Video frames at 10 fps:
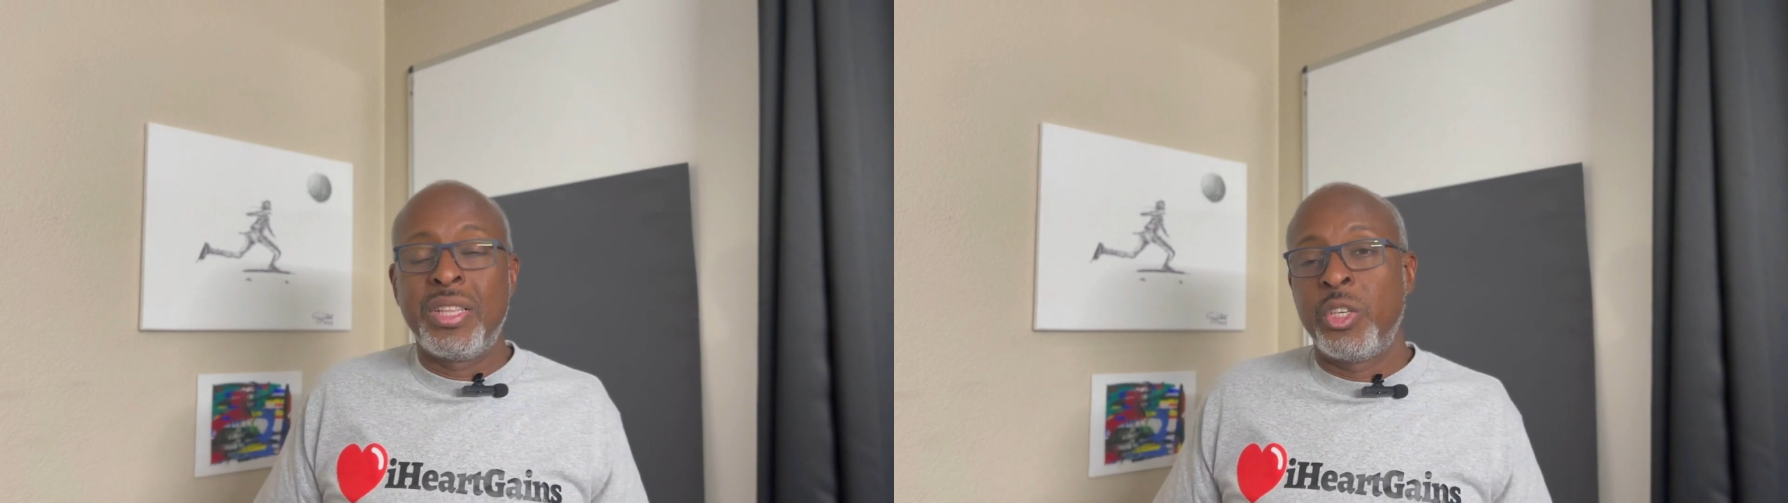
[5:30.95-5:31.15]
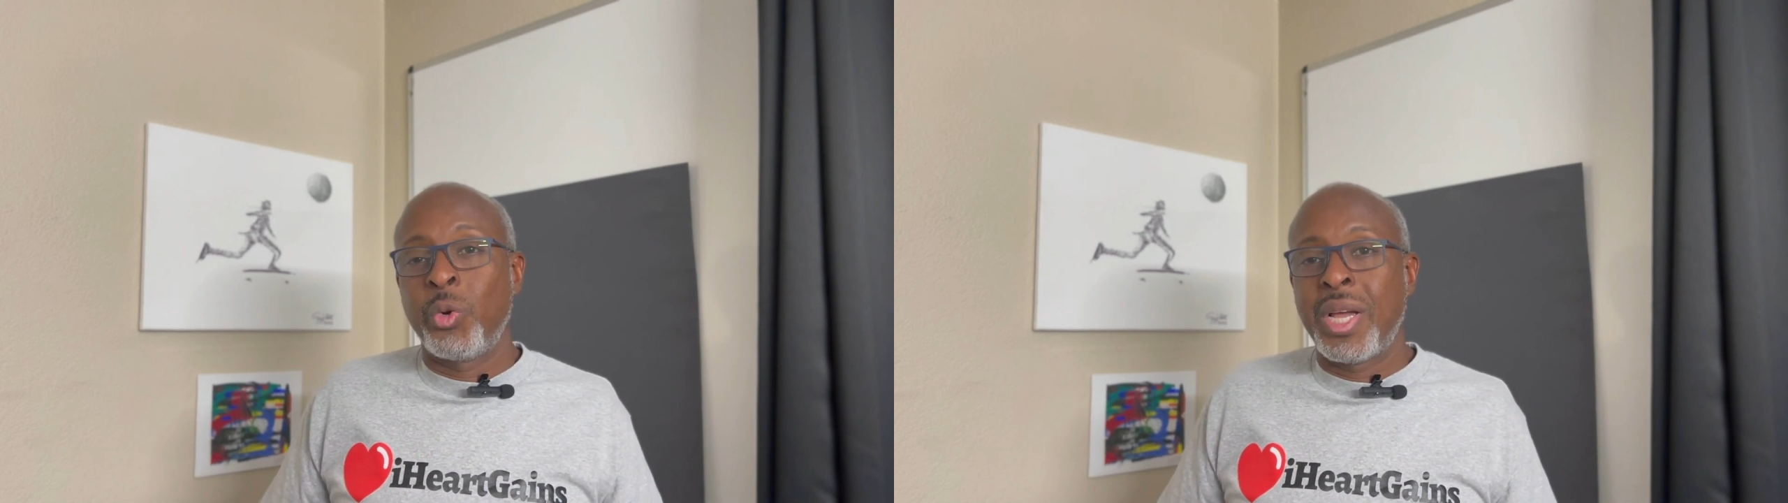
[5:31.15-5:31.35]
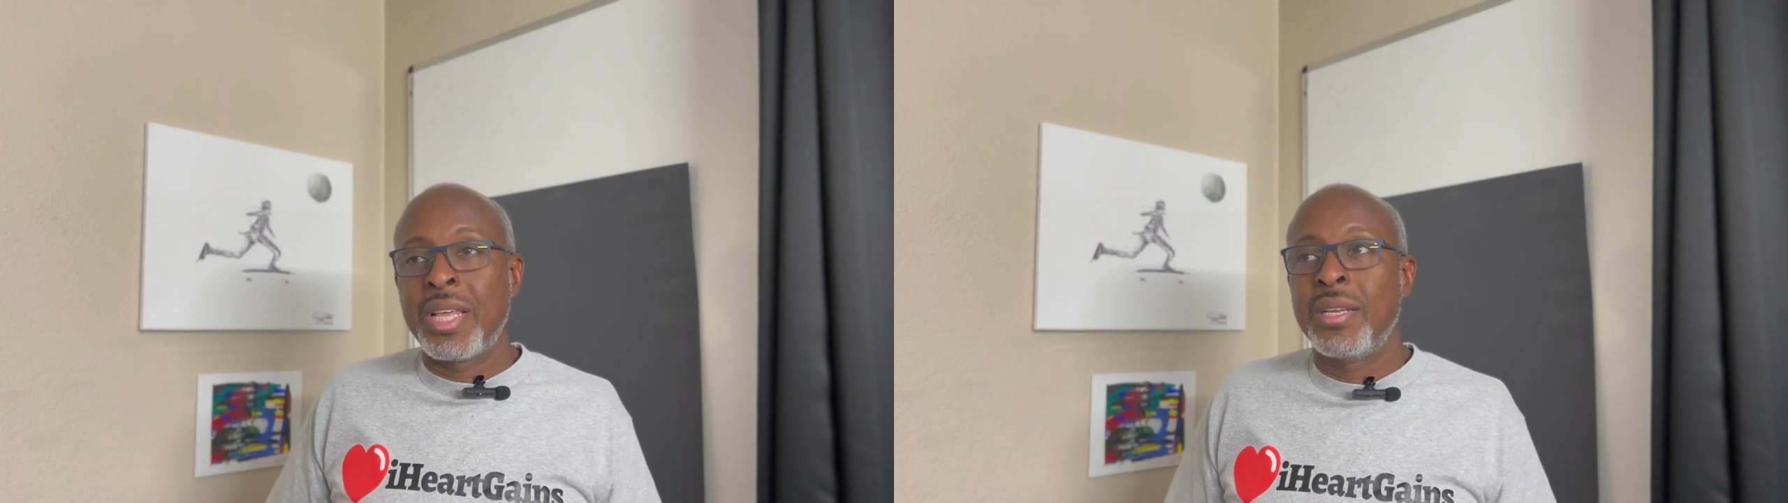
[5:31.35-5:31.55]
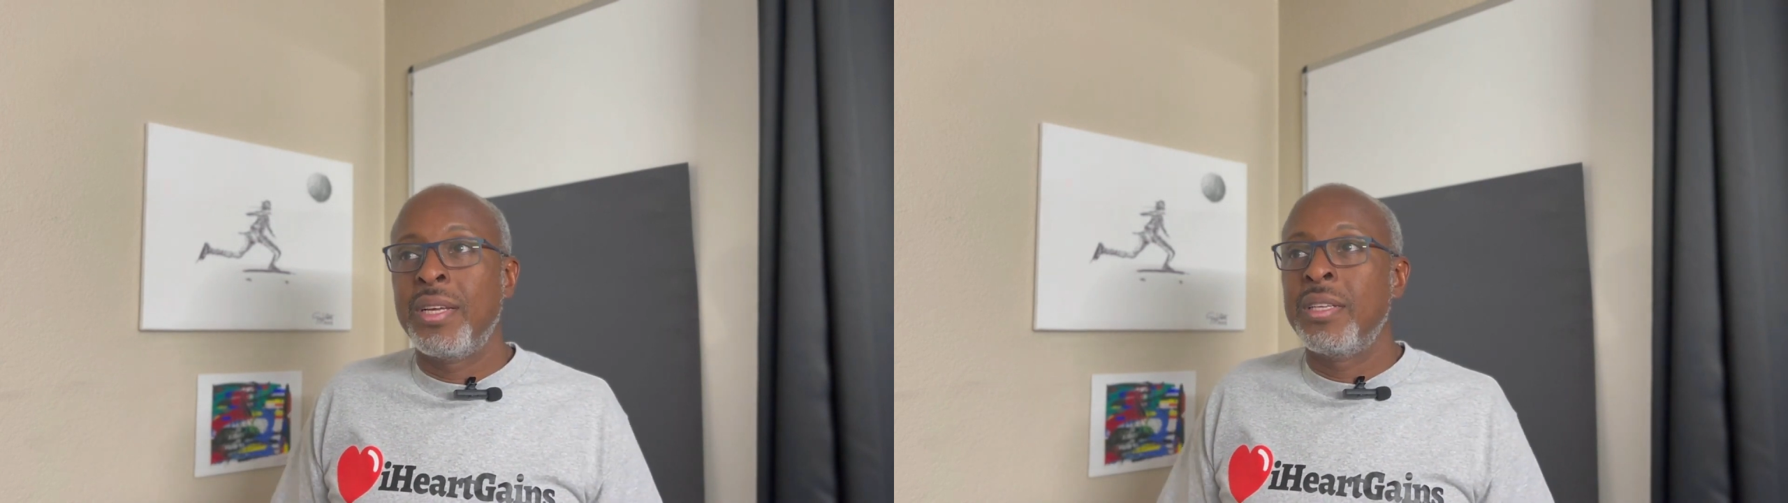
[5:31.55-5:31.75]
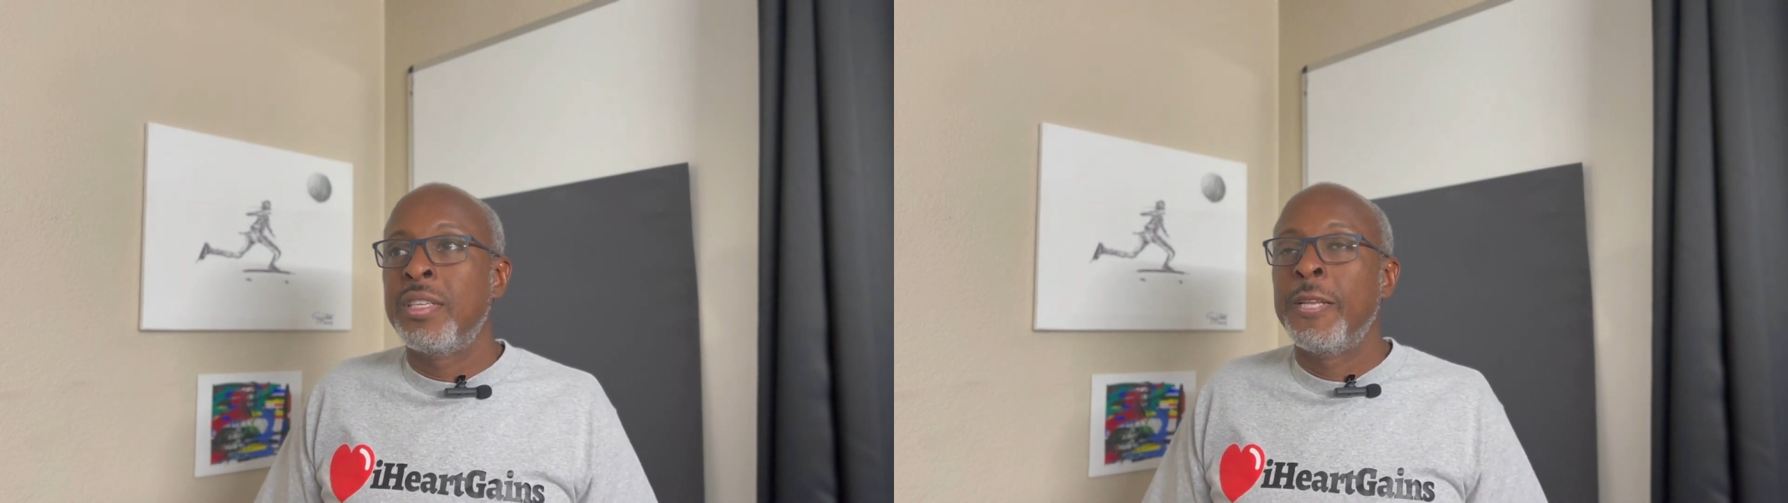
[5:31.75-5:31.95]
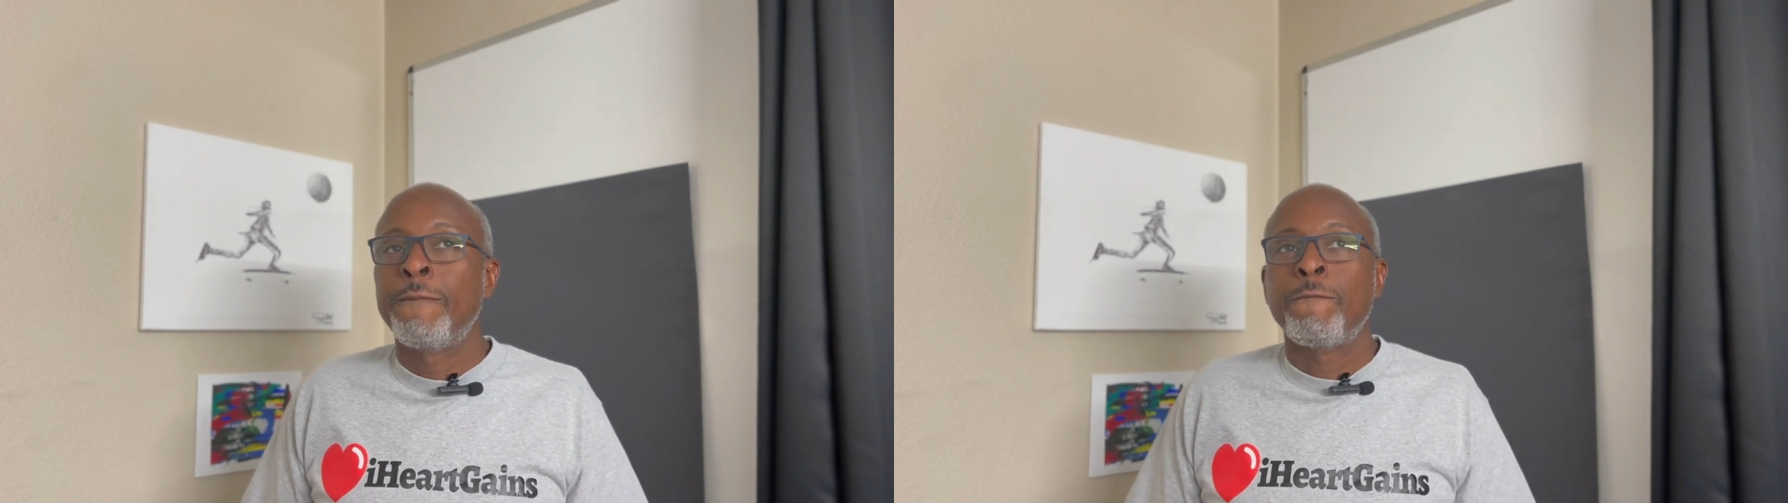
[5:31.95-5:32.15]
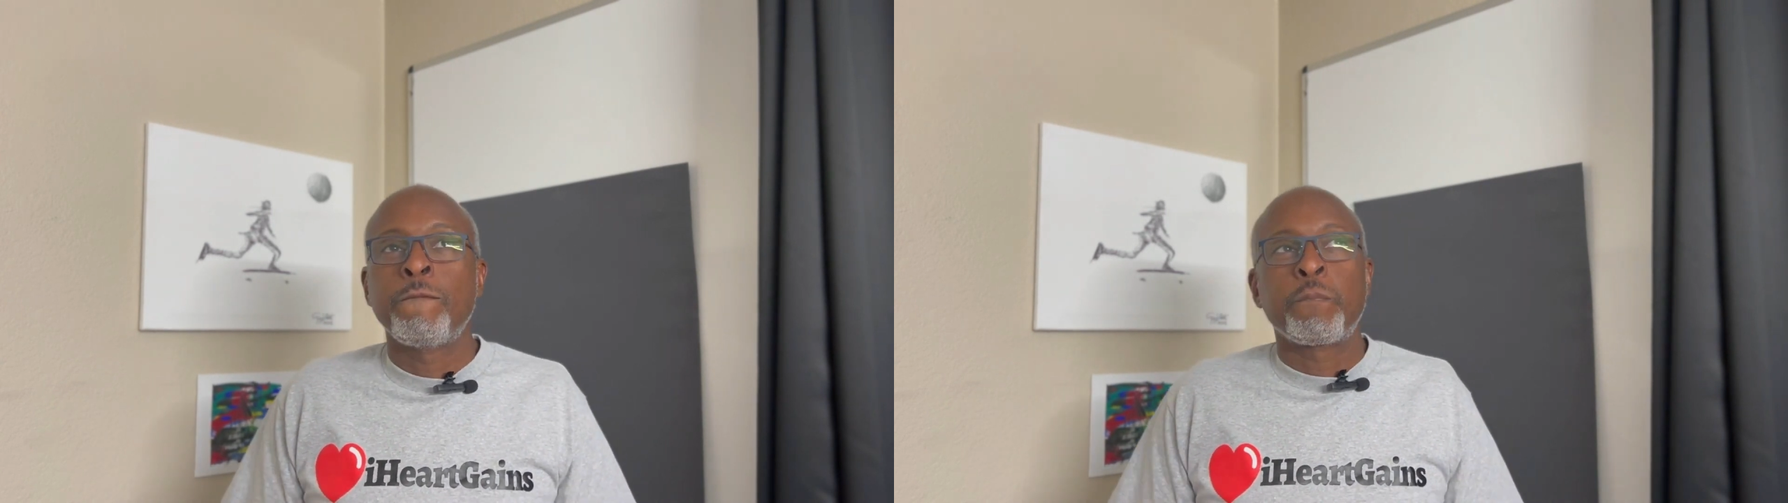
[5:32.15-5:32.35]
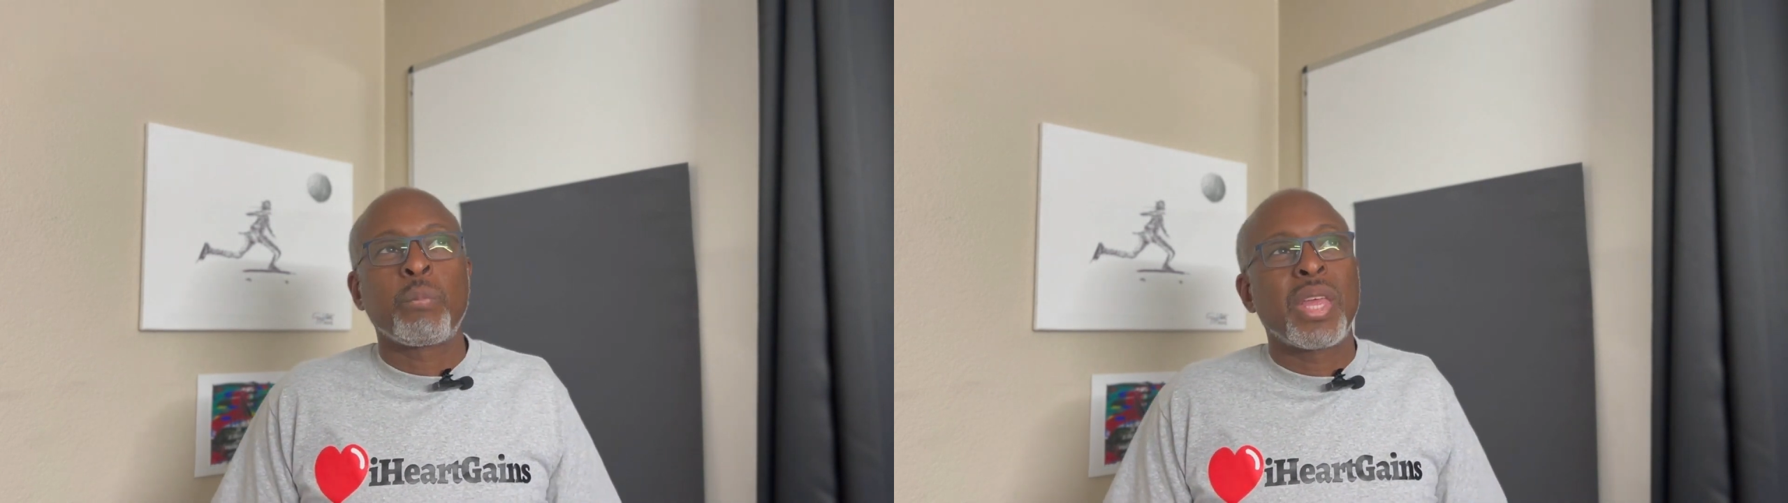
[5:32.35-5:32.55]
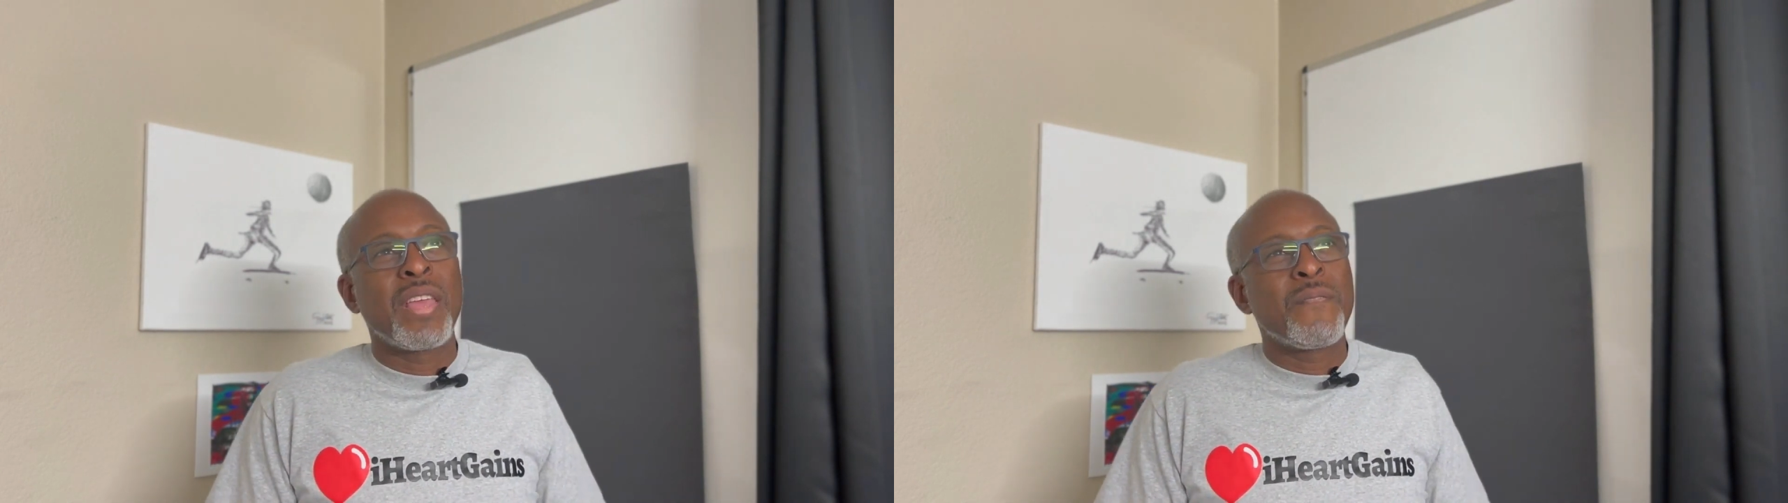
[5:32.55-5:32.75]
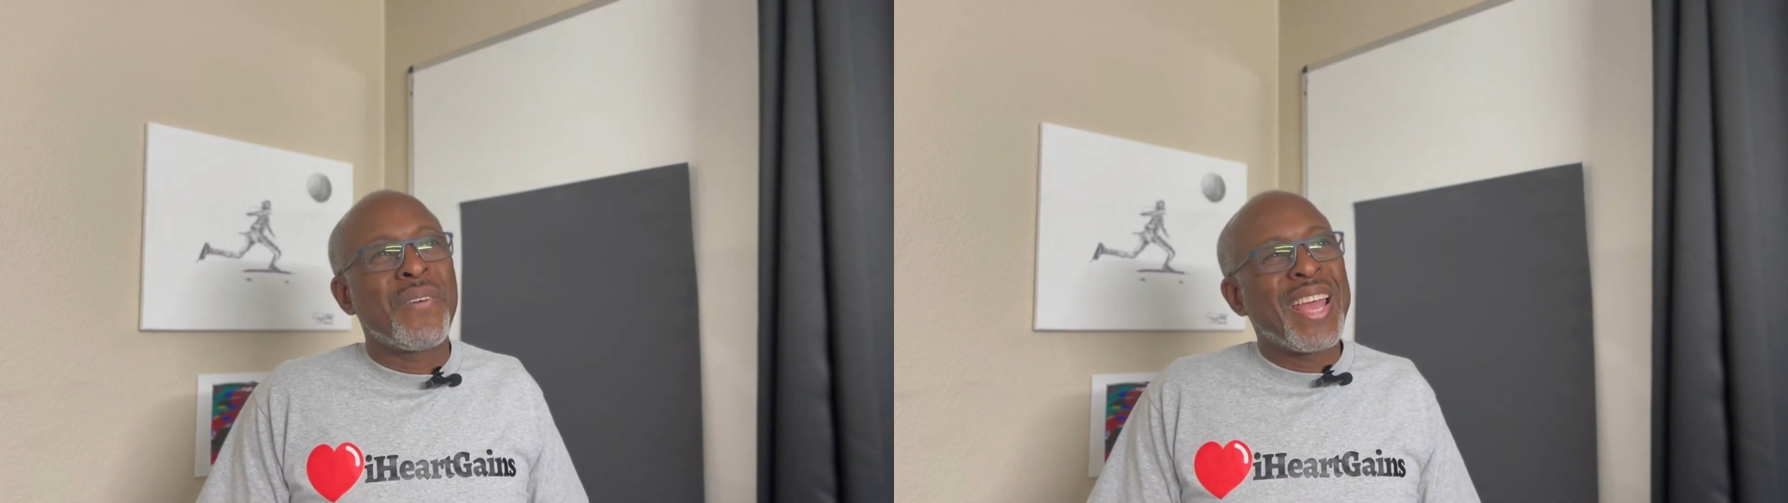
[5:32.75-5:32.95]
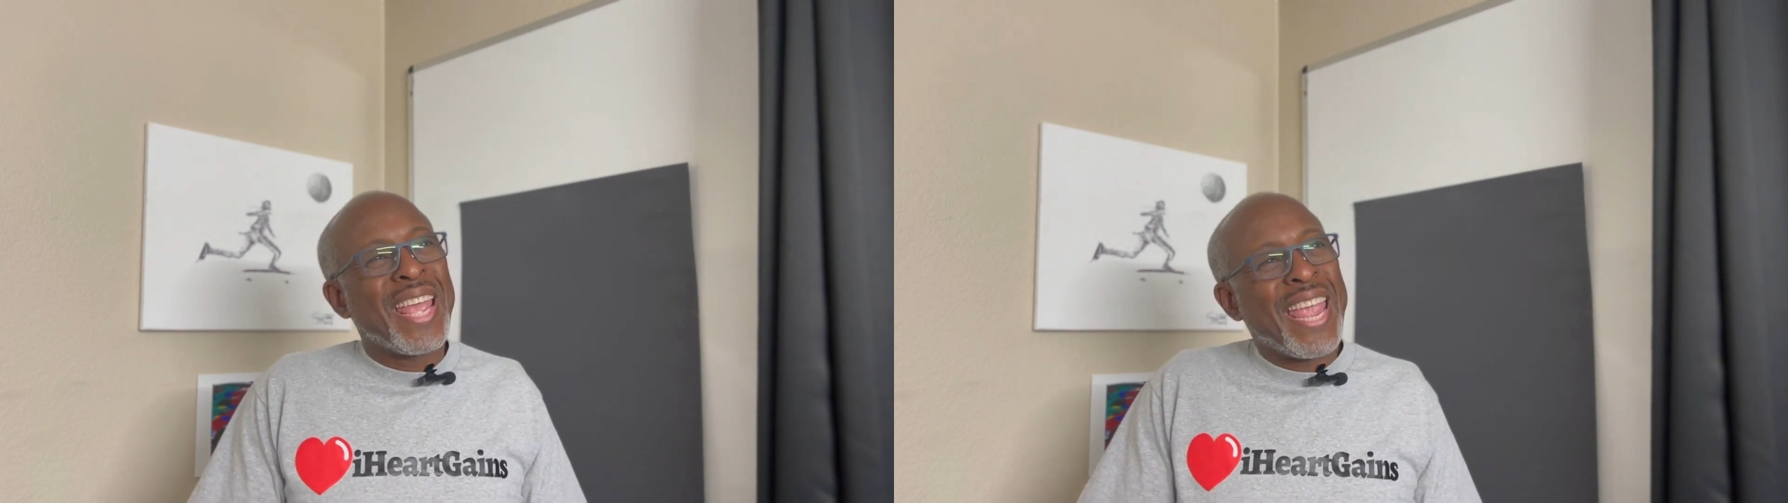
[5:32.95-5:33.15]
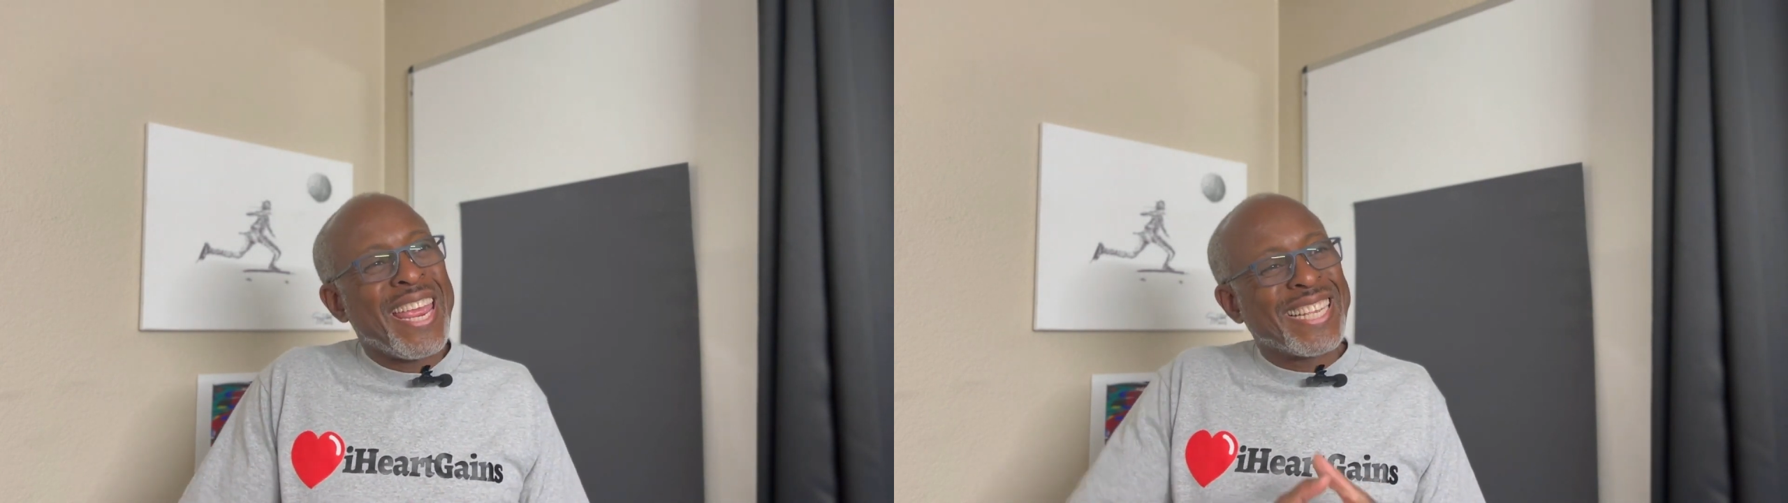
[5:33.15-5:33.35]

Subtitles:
triathlons, if I ate a